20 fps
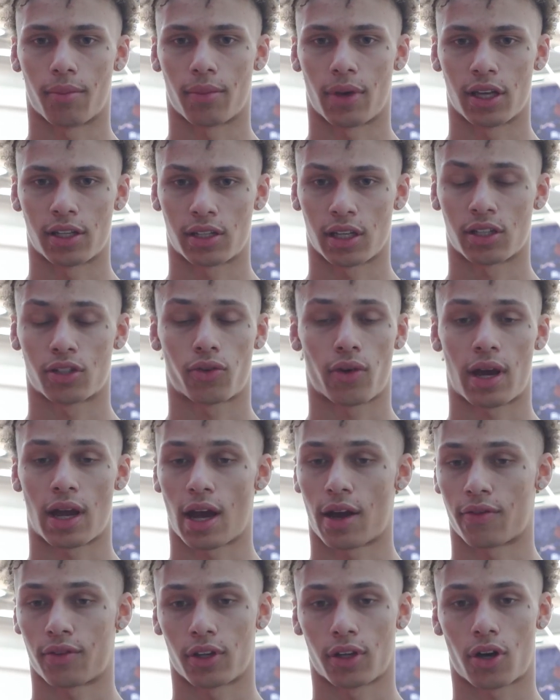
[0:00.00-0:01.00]
it's great
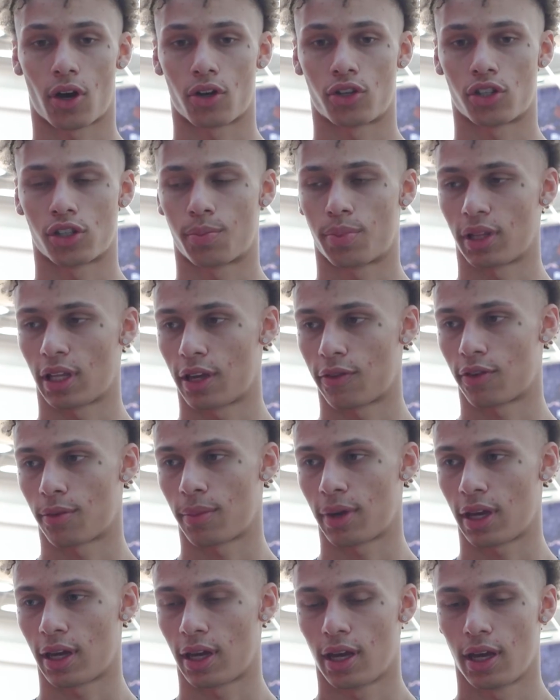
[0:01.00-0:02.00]
having the coaches believe
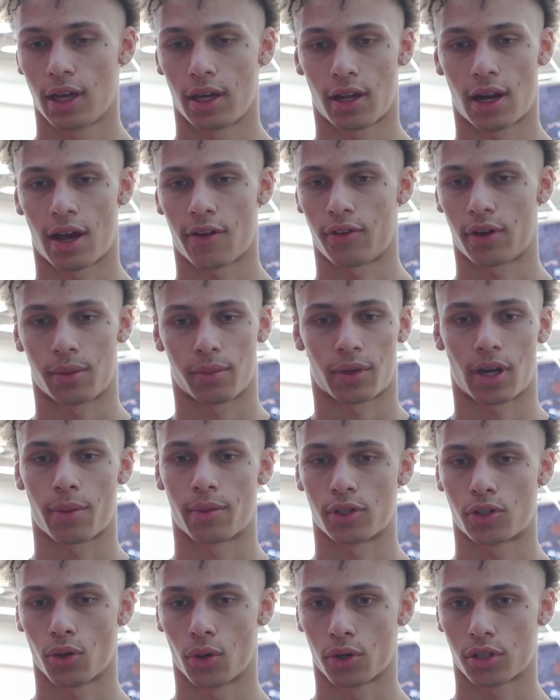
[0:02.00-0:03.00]
in me, having them come
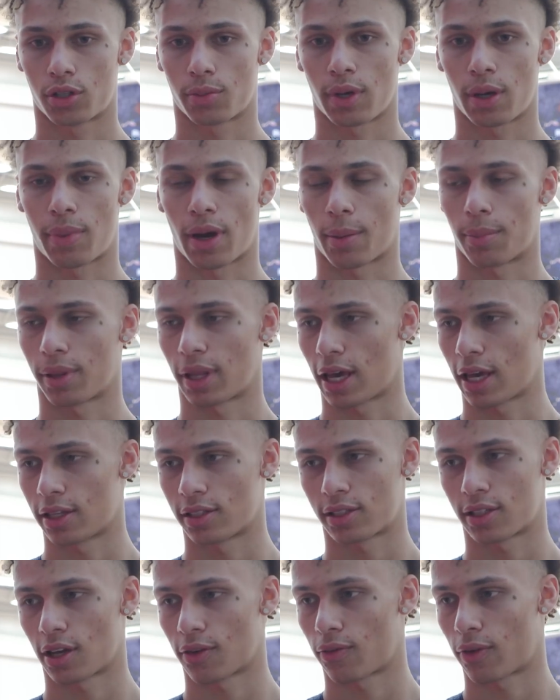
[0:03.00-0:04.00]
and talk to me about plays
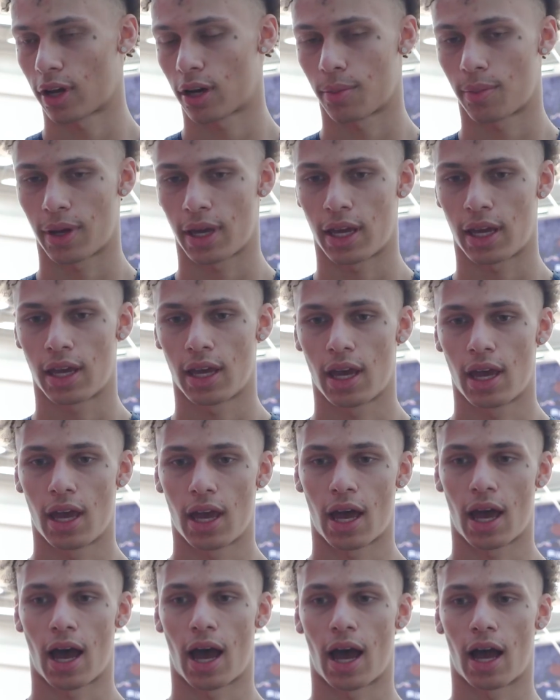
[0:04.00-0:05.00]
and stuff, where to be,
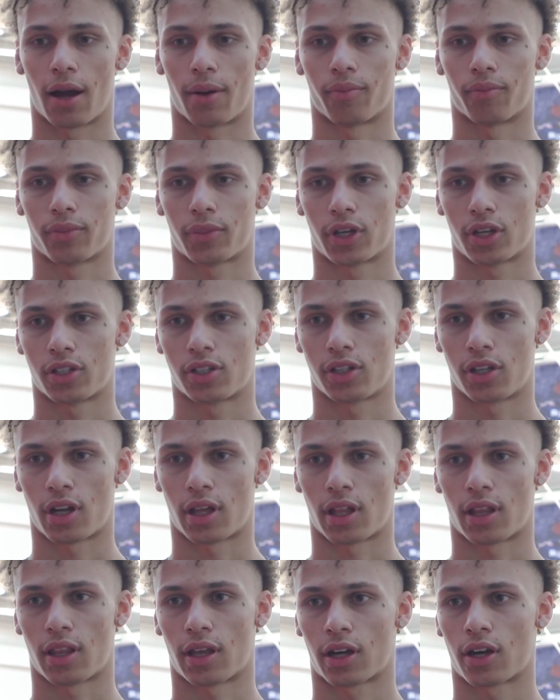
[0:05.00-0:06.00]
because, you
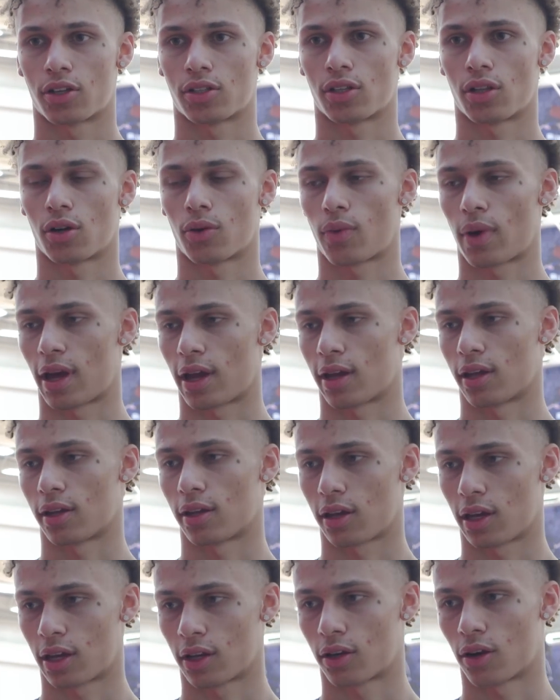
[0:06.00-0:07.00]
know, that goes a long way
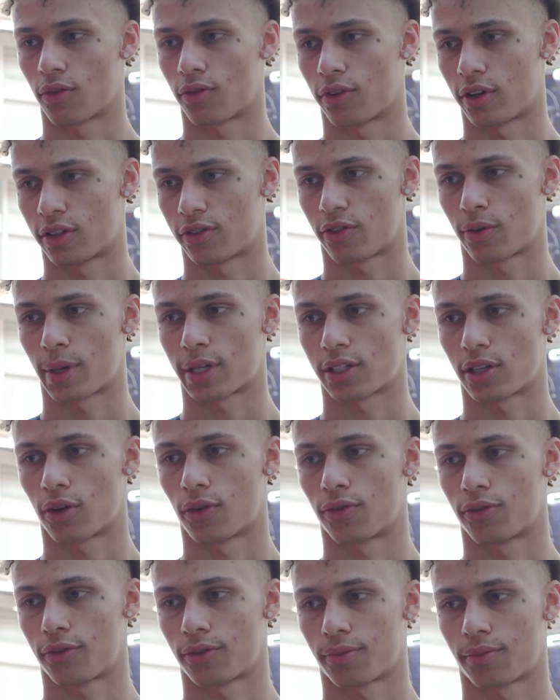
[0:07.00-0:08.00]
in confidence for myself.